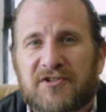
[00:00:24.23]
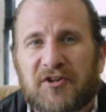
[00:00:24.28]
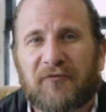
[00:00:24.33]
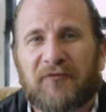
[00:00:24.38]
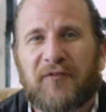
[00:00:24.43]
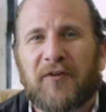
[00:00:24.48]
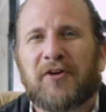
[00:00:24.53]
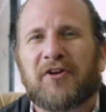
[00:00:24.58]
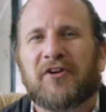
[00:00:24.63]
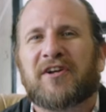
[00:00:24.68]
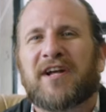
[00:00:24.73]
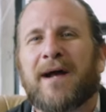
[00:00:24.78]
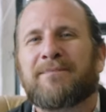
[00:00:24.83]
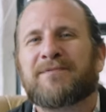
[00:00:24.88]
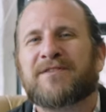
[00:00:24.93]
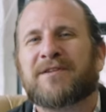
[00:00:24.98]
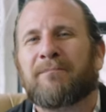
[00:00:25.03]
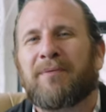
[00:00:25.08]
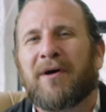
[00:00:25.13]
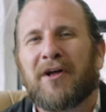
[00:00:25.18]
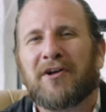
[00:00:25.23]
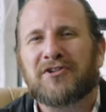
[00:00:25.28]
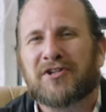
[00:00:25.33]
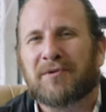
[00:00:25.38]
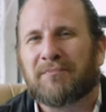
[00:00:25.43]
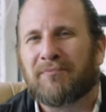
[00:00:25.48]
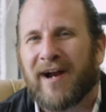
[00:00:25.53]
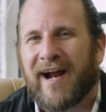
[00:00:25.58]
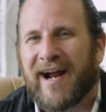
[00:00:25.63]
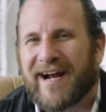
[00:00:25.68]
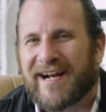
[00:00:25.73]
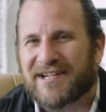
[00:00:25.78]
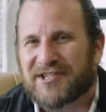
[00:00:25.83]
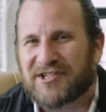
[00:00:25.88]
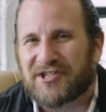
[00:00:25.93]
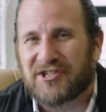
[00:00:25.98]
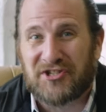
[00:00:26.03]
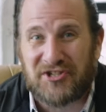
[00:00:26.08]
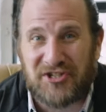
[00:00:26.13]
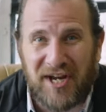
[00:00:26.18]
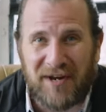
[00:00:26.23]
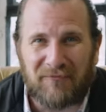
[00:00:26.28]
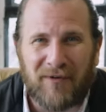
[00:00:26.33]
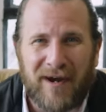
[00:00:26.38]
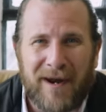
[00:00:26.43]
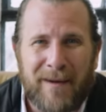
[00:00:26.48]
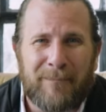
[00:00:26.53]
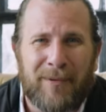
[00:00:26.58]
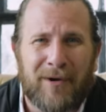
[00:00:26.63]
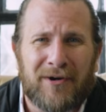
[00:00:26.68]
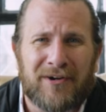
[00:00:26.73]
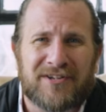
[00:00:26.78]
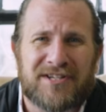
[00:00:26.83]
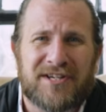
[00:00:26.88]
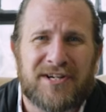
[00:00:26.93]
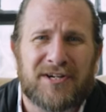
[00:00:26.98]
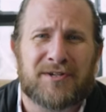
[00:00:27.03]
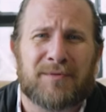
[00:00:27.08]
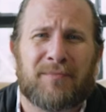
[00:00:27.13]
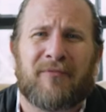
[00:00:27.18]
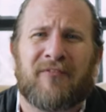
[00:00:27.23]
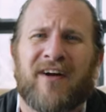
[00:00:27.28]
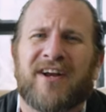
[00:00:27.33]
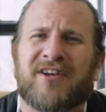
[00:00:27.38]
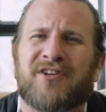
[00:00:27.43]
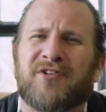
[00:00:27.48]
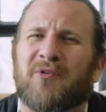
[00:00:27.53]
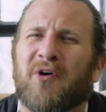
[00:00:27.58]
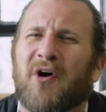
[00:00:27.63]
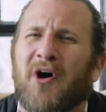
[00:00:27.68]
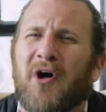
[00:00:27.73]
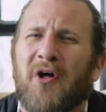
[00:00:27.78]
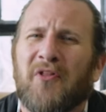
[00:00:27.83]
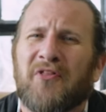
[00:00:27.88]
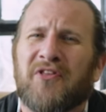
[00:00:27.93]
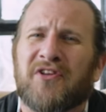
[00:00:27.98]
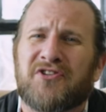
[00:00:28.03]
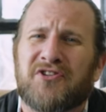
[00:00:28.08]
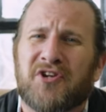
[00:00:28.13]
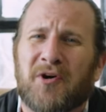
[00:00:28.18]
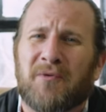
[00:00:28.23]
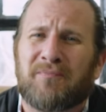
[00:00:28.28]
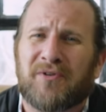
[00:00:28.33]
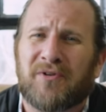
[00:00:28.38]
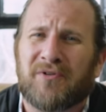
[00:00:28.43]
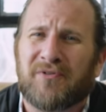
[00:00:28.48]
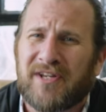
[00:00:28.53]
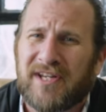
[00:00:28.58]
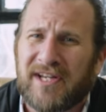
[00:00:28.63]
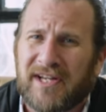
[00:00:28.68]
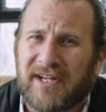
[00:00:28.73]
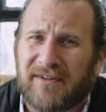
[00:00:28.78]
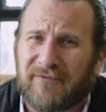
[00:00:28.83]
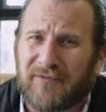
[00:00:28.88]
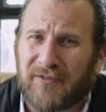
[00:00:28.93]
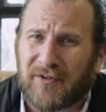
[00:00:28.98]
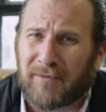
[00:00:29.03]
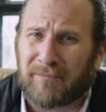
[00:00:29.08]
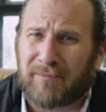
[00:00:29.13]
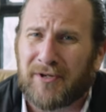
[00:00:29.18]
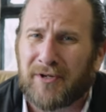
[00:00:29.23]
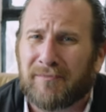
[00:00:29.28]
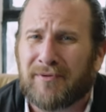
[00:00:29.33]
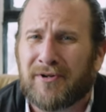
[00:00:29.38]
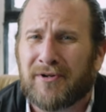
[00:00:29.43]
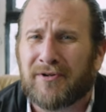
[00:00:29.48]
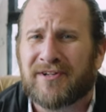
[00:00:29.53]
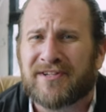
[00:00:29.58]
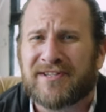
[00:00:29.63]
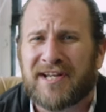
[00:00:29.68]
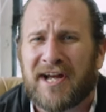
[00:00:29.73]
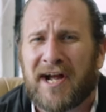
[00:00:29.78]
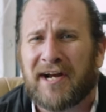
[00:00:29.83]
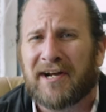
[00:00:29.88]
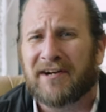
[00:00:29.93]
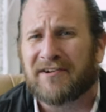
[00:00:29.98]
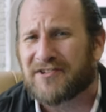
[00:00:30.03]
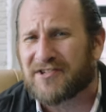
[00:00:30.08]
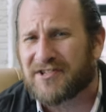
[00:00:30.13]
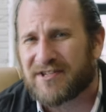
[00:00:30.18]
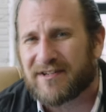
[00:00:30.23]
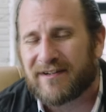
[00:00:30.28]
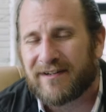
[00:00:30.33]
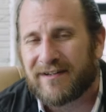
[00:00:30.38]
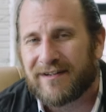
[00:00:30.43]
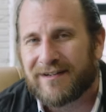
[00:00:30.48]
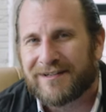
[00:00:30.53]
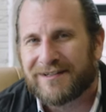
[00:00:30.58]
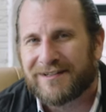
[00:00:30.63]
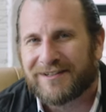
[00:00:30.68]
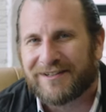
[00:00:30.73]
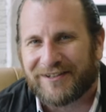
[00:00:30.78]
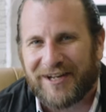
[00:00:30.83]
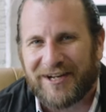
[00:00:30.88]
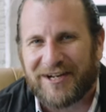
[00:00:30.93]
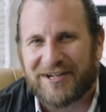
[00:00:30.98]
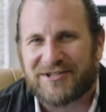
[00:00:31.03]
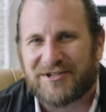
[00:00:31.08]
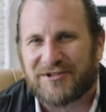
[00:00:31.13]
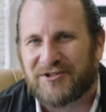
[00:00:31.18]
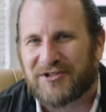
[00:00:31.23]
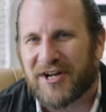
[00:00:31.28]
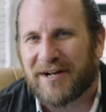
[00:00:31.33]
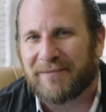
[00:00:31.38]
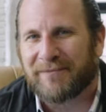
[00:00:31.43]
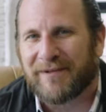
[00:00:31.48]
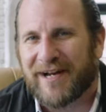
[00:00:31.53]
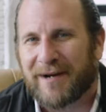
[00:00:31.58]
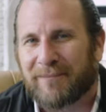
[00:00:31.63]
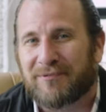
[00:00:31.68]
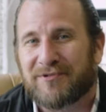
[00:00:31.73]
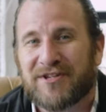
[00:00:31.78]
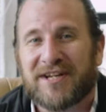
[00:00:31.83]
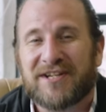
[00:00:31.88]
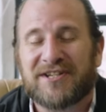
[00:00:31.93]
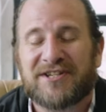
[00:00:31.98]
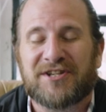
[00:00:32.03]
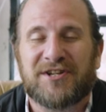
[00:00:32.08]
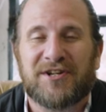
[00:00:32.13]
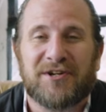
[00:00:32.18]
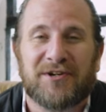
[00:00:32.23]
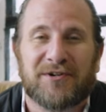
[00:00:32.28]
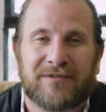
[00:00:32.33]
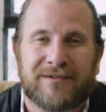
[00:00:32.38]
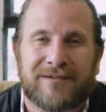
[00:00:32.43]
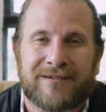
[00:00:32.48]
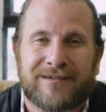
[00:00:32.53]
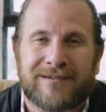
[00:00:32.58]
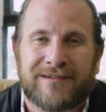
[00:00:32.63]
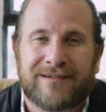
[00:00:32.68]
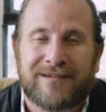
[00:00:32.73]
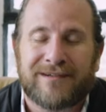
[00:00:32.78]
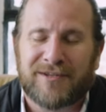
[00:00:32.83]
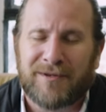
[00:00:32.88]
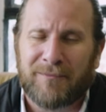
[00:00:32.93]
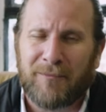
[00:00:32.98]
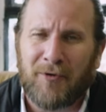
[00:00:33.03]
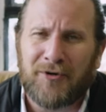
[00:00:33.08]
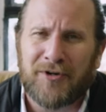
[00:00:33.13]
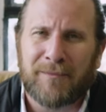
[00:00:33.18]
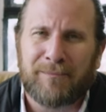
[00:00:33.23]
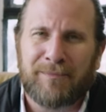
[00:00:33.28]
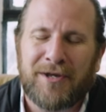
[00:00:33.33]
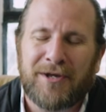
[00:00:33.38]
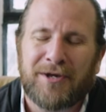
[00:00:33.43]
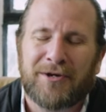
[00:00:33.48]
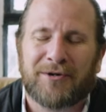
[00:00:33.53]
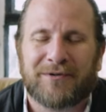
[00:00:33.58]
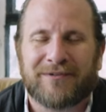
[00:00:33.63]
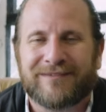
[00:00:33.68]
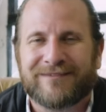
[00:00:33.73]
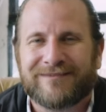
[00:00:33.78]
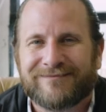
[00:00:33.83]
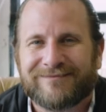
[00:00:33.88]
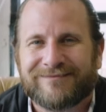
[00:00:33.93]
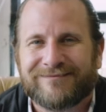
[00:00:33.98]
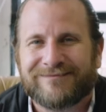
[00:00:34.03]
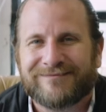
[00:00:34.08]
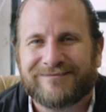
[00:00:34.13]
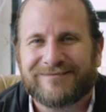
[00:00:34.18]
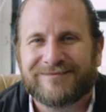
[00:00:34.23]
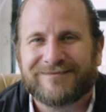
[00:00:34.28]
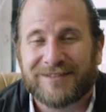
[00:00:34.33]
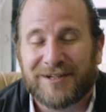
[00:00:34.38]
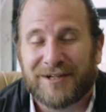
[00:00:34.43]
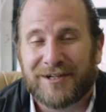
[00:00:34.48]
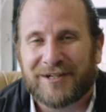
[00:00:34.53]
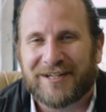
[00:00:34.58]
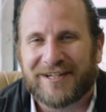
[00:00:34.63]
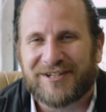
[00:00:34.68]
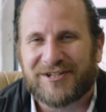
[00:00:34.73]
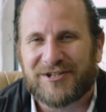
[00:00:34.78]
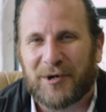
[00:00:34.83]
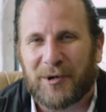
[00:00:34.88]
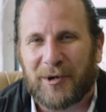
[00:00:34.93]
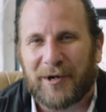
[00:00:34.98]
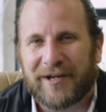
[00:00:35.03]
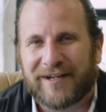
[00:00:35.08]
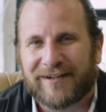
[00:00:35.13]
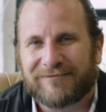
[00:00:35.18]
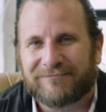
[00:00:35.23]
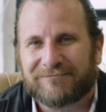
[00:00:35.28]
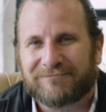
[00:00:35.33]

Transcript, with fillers: So fill your cups and polish your brass. Chet Rampart is here to provide you all the dope you need for your pew pew desires. Ladies and gentlemen, I present to you the more you pew. Enjoy.